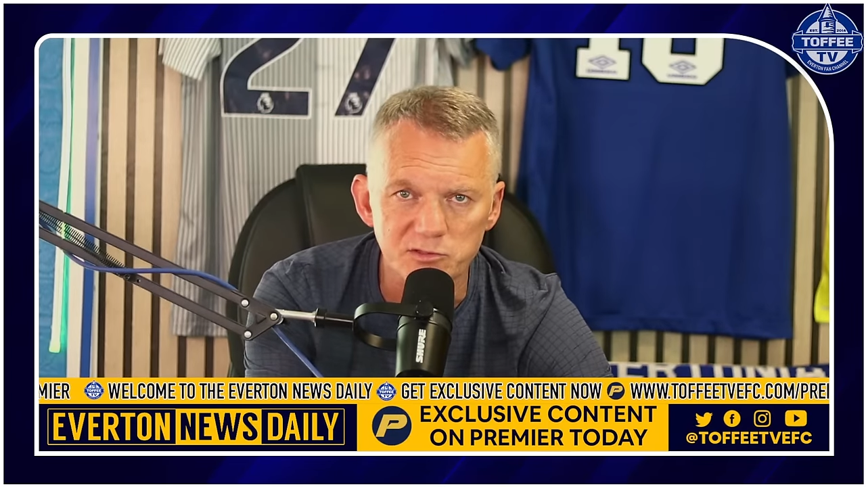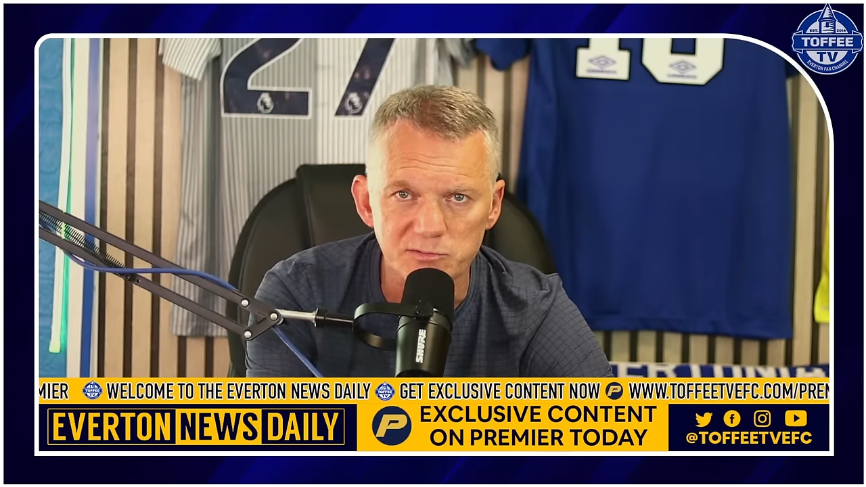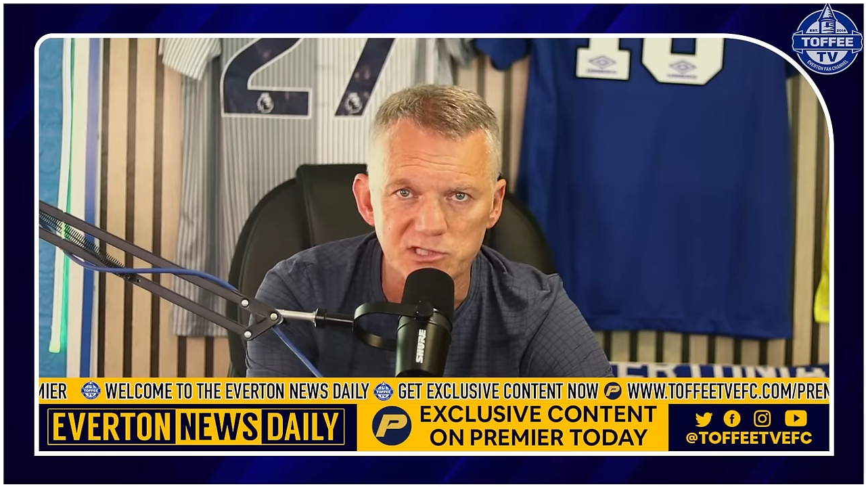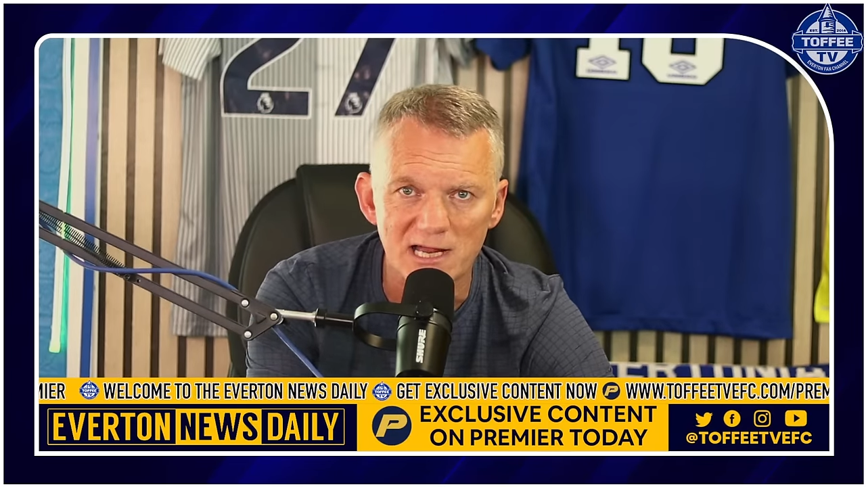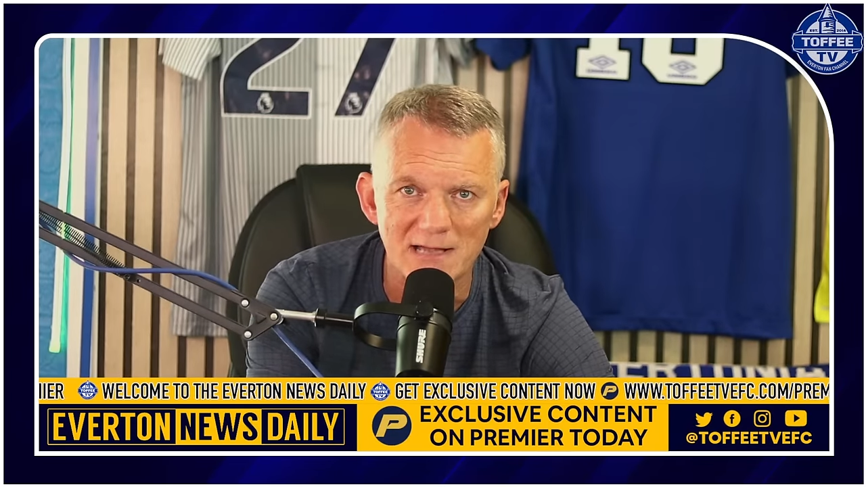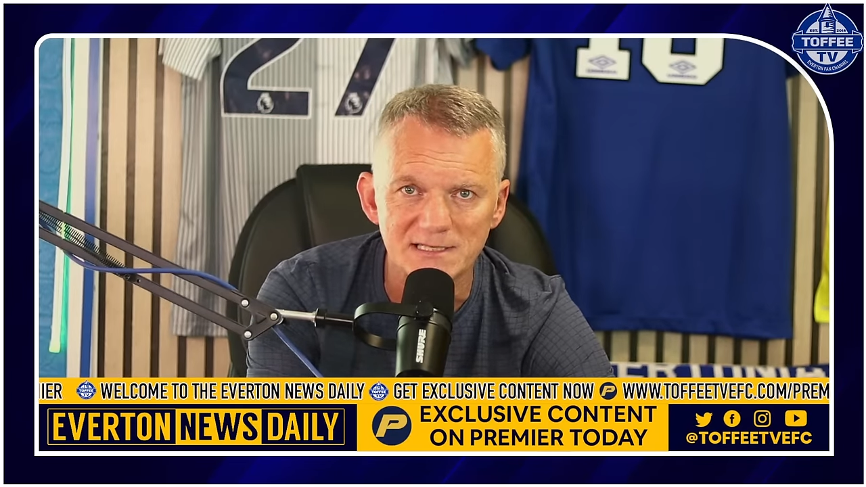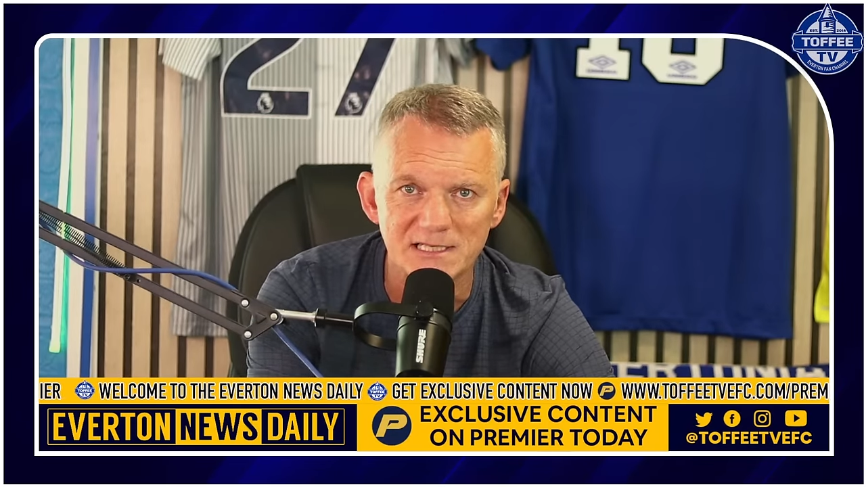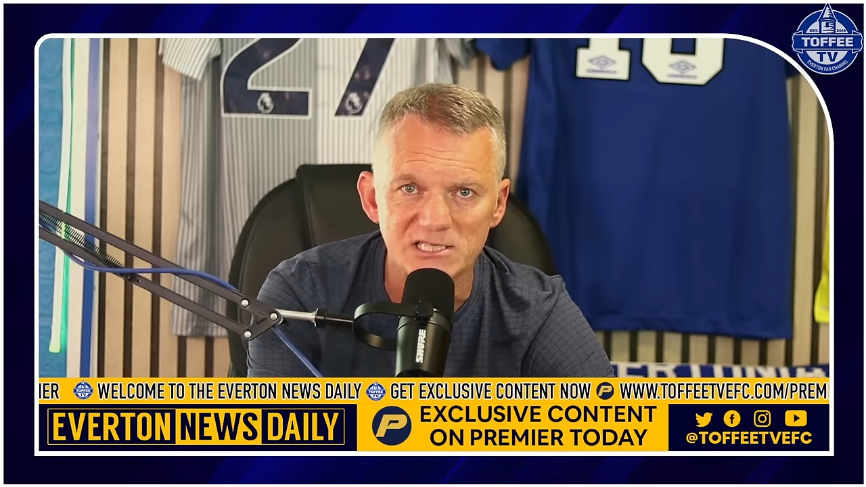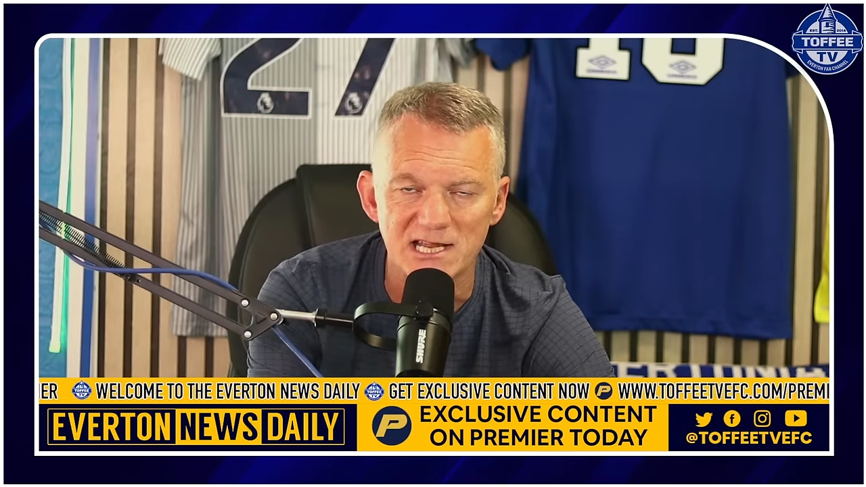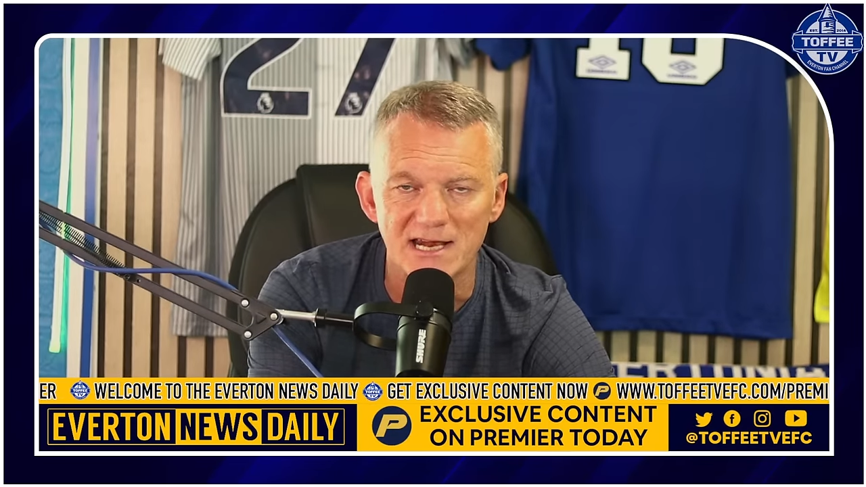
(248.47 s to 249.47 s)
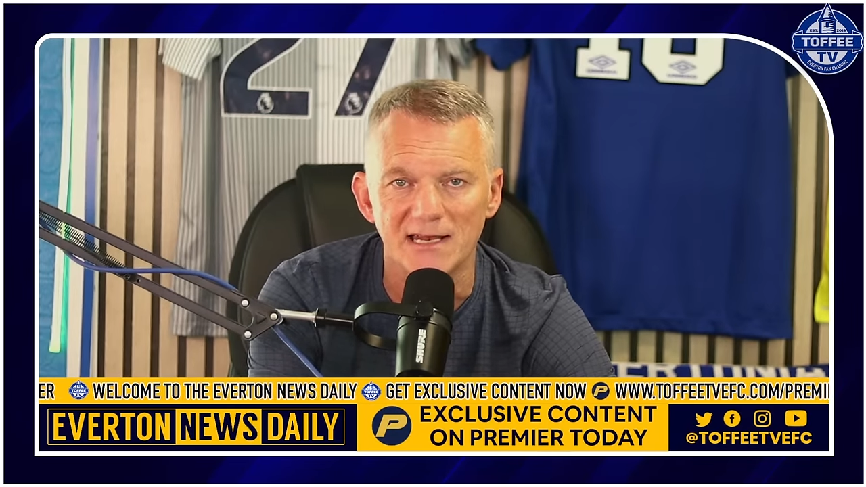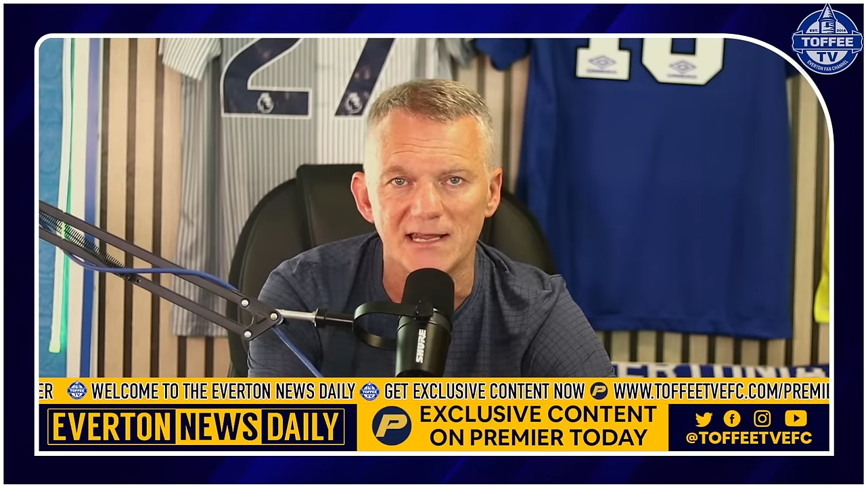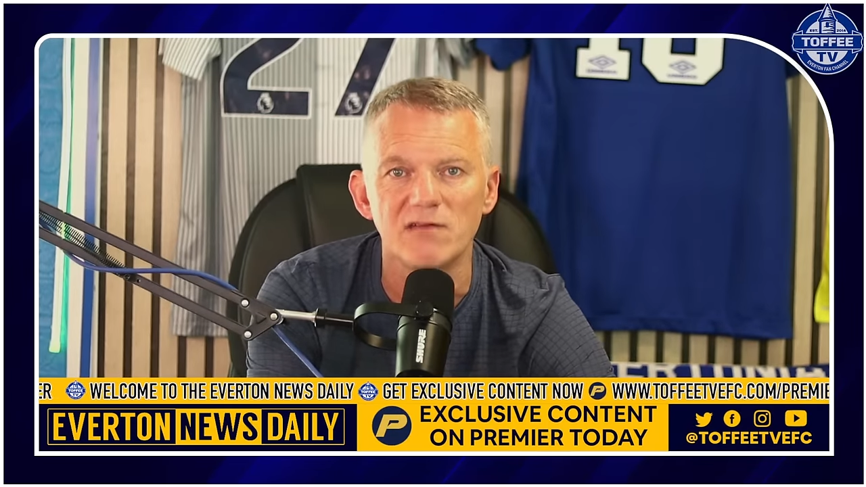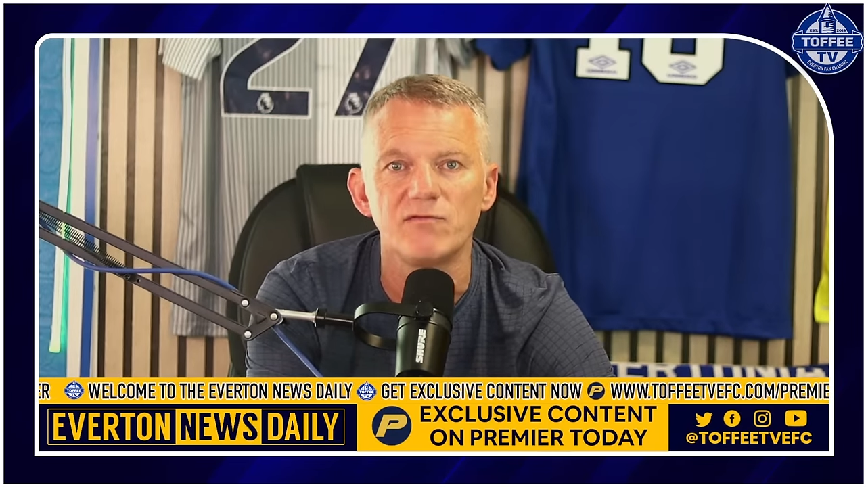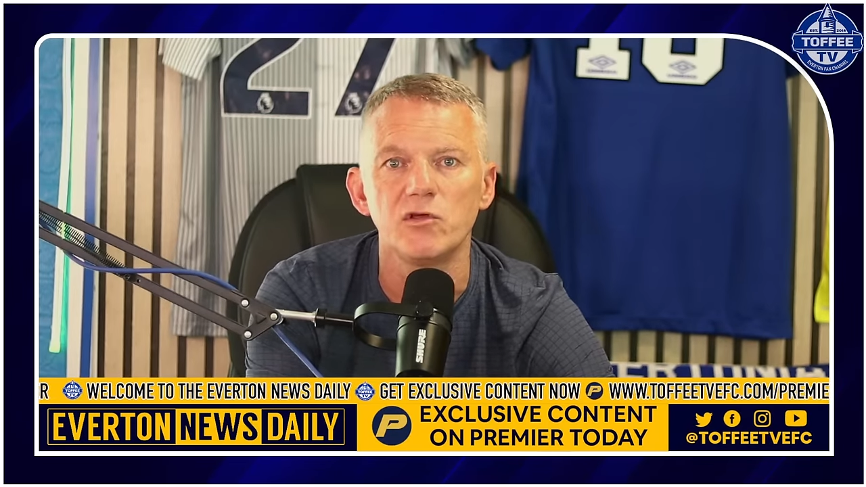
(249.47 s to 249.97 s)
subscribe to the channel
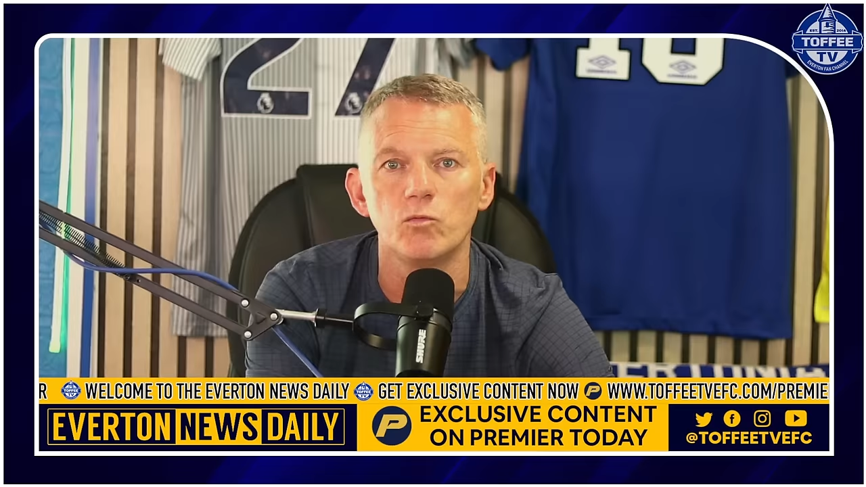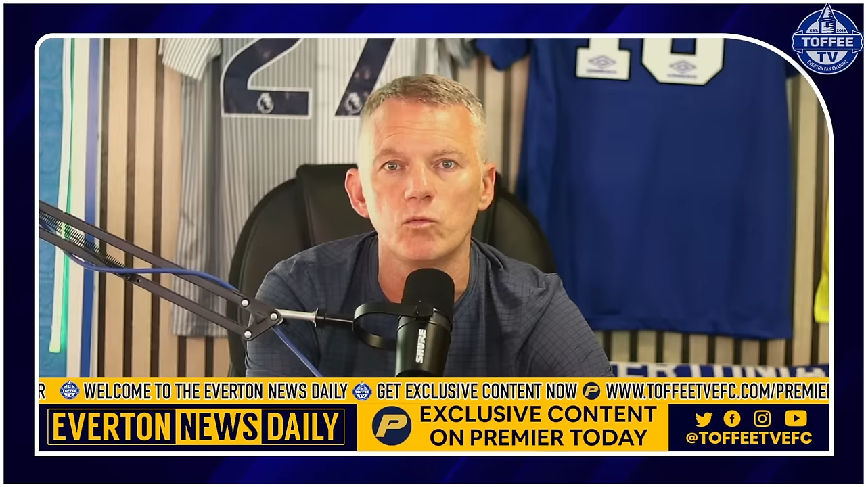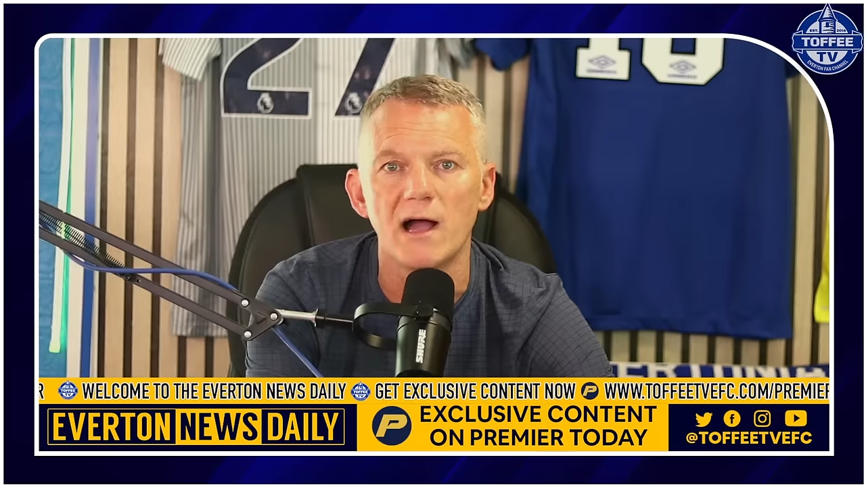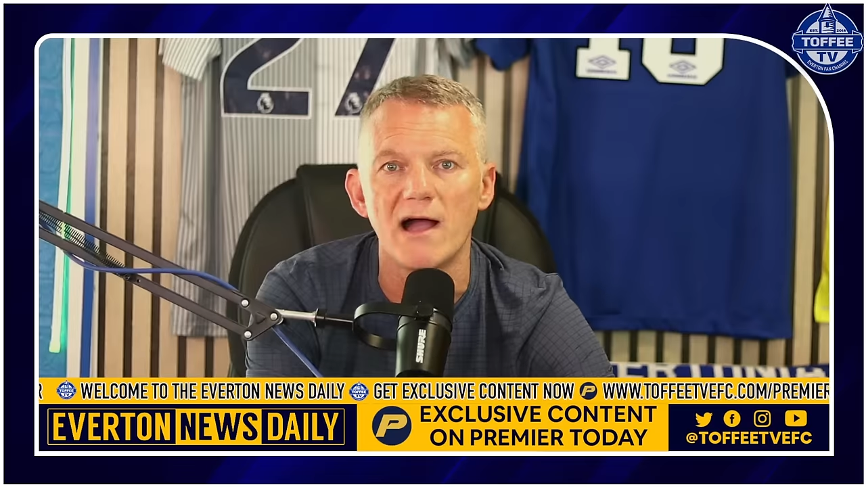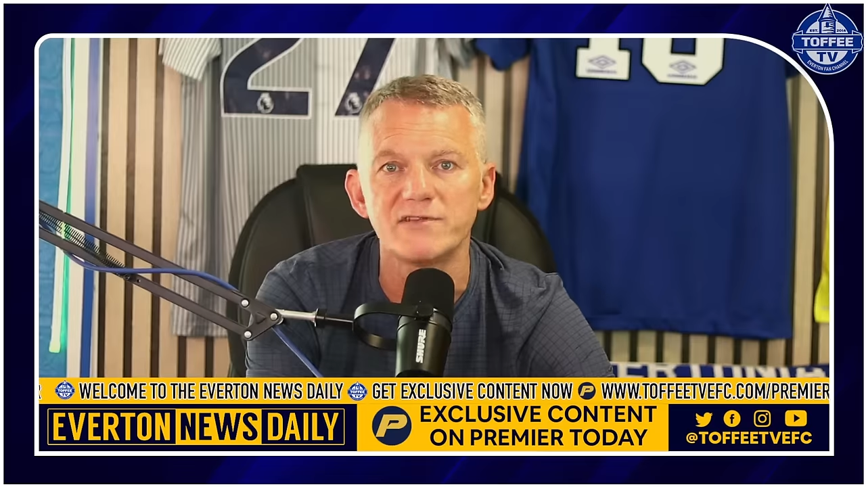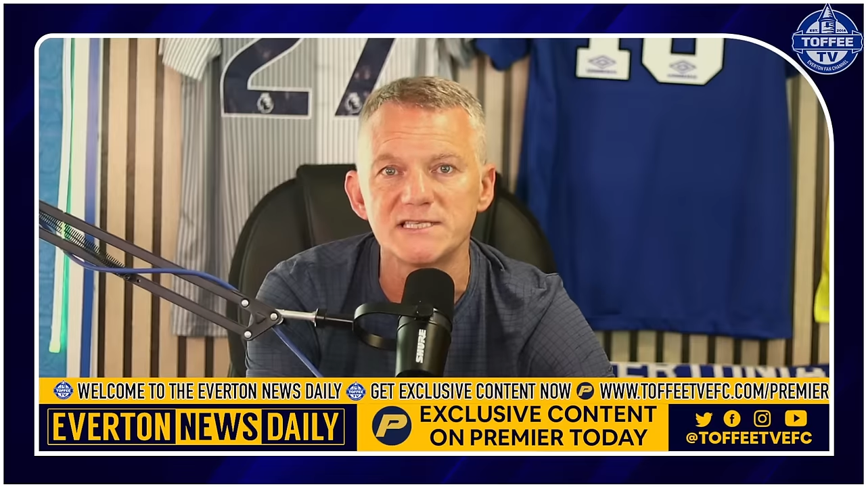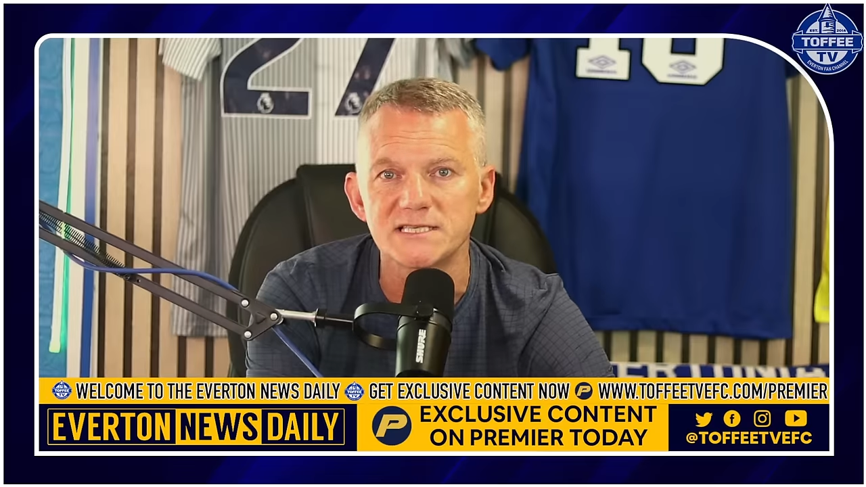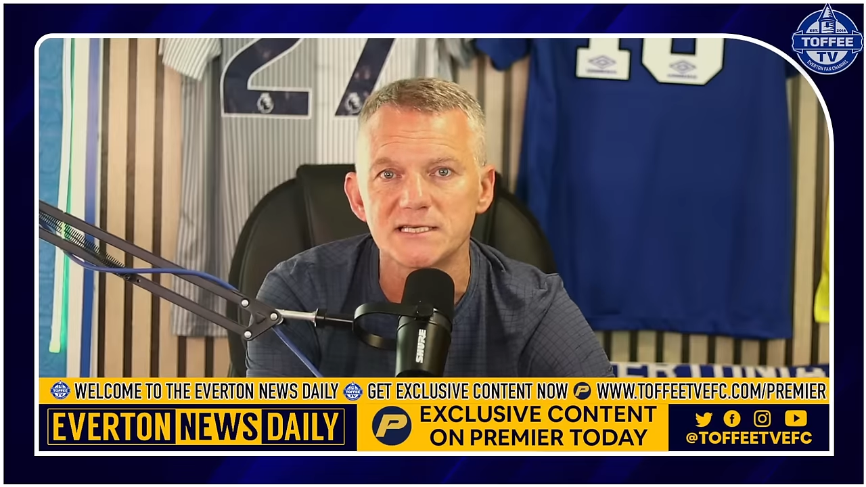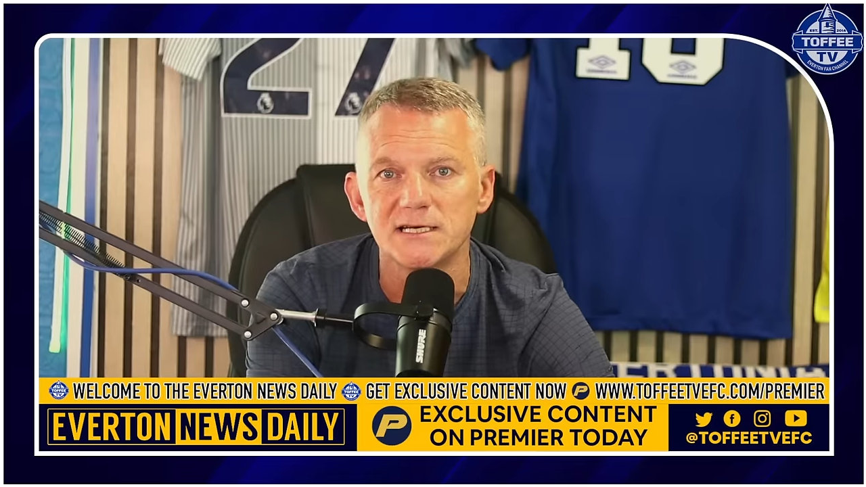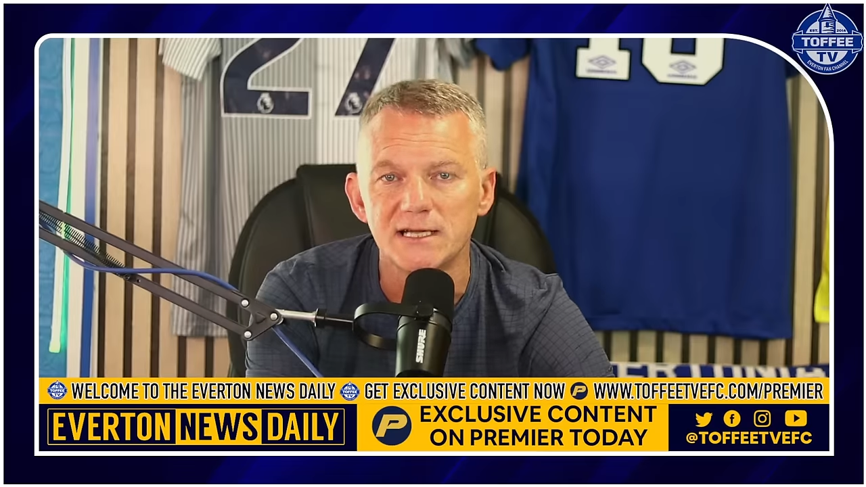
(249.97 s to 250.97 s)
if you haven't,